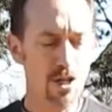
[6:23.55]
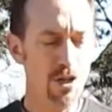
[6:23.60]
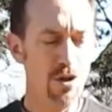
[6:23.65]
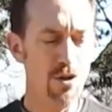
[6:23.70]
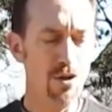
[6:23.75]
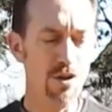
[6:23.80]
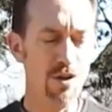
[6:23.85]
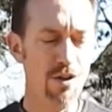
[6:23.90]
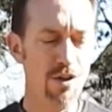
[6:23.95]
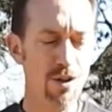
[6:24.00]

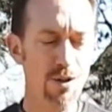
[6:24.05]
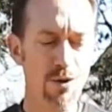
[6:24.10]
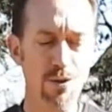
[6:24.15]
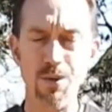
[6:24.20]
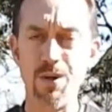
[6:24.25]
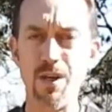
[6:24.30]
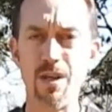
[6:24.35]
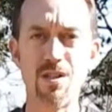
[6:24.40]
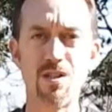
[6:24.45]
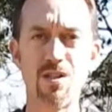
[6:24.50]
You can
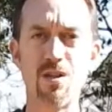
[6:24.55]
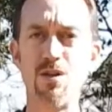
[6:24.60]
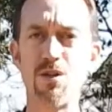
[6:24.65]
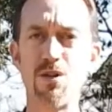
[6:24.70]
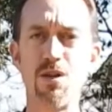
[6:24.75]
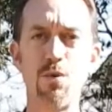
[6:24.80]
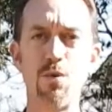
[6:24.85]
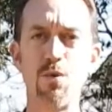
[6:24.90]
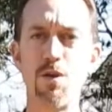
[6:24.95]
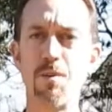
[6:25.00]
do a
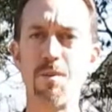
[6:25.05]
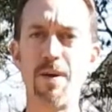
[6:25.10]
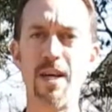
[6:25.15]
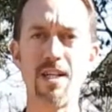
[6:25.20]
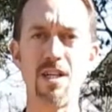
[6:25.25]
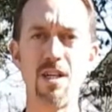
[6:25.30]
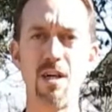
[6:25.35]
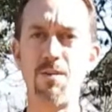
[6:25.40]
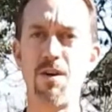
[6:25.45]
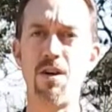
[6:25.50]
search on where to buy
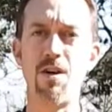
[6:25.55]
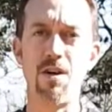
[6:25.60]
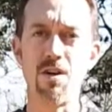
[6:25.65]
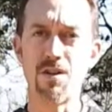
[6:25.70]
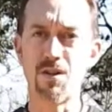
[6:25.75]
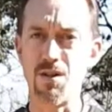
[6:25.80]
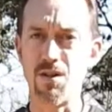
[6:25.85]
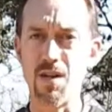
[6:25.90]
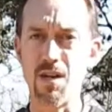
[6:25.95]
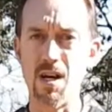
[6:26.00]

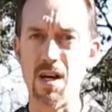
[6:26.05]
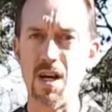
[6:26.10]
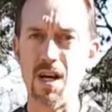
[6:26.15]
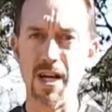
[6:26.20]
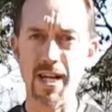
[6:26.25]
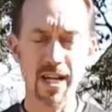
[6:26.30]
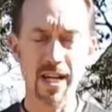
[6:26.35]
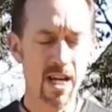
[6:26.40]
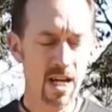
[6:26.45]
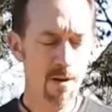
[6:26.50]
tomahawks
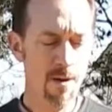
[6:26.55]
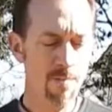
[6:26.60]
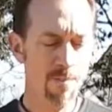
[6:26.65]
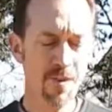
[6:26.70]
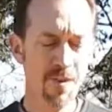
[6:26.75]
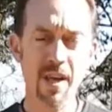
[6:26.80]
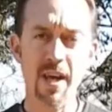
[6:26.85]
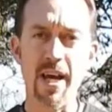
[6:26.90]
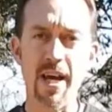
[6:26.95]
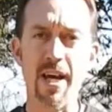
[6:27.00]
online,
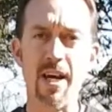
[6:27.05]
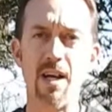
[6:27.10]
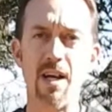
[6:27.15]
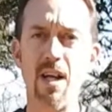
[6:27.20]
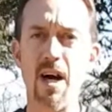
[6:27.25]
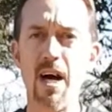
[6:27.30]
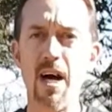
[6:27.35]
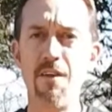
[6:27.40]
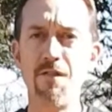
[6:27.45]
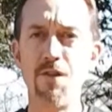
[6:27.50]
and a
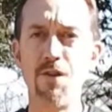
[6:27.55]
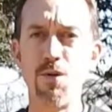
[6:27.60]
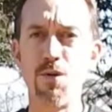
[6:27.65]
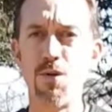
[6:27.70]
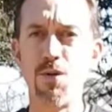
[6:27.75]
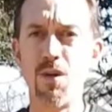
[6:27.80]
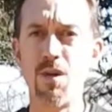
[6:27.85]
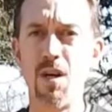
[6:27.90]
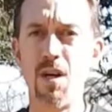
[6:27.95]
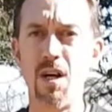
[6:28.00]
lot of
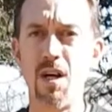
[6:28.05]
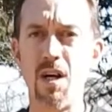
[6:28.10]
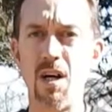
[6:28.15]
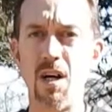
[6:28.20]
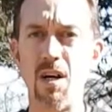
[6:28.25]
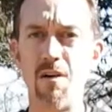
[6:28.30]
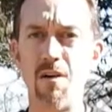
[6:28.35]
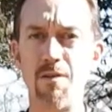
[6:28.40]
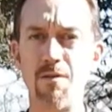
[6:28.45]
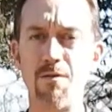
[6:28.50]
your
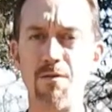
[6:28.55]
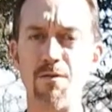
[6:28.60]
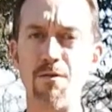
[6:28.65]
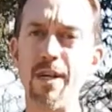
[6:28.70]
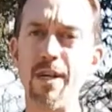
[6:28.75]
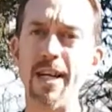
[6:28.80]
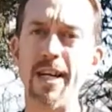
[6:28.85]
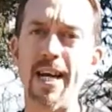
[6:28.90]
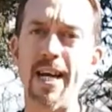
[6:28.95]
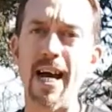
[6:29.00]

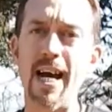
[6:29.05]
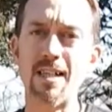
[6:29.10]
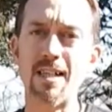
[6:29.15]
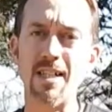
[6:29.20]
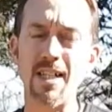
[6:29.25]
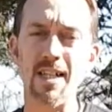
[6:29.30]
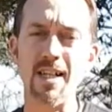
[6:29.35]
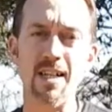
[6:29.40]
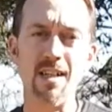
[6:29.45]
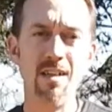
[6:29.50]

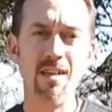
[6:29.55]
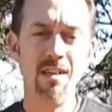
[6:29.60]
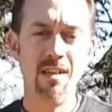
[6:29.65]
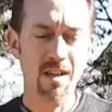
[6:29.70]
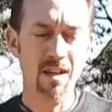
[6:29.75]
reenacting